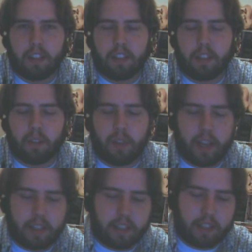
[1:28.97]
You know,
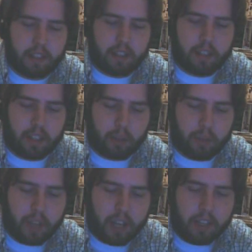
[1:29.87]
as the
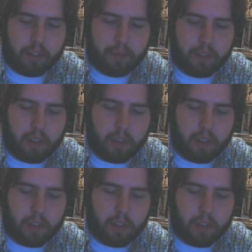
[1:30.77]
creative,